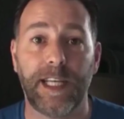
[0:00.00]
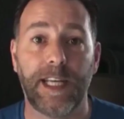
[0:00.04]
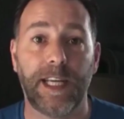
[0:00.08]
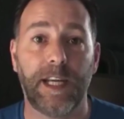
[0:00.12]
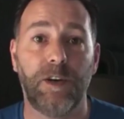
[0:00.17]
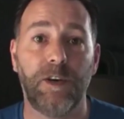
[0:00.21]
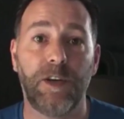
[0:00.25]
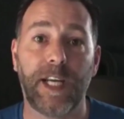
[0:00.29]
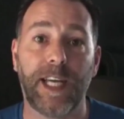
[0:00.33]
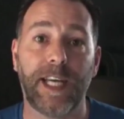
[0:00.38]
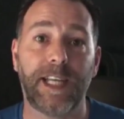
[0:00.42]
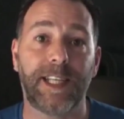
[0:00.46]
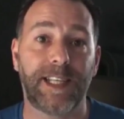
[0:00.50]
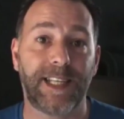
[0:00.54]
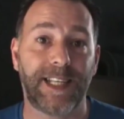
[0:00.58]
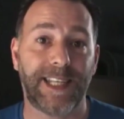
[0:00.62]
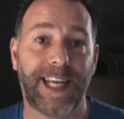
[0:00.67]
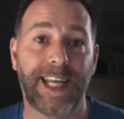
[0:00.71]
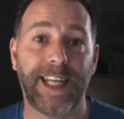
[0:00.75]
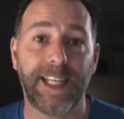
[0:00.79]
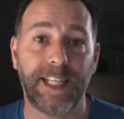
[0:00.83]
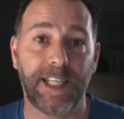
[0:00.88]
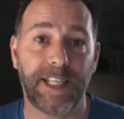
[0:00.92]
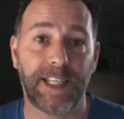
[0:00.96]
say, okay, it's
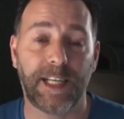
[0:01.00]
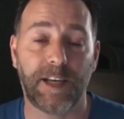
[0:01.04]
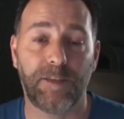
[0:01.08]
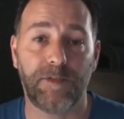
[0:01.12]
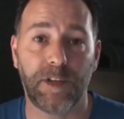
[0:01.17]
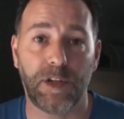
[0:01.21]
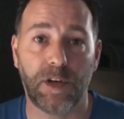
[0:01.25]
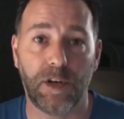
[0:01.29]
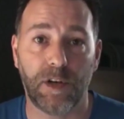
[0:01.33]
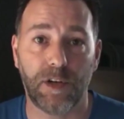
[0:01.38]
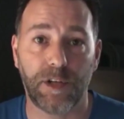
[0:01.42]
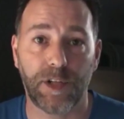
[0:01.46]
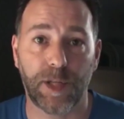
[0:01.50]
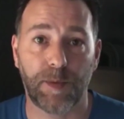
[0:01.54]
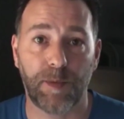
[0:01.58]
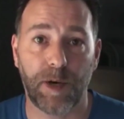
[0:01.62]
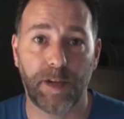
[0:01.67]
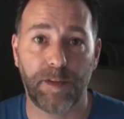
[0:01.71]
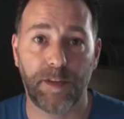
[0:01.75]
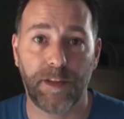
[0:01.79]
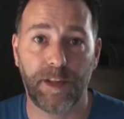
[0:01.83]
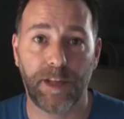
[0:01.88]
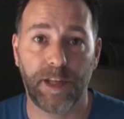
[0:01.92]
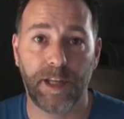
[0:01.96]
$97 a
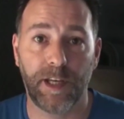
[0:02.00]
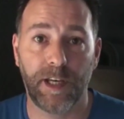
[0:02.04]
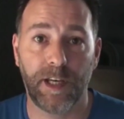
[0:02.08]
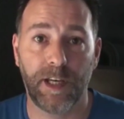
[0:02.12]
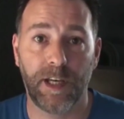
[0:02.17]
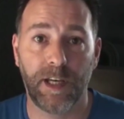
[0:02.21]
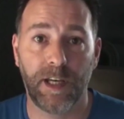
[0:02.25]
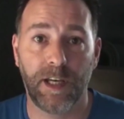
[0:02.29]
month.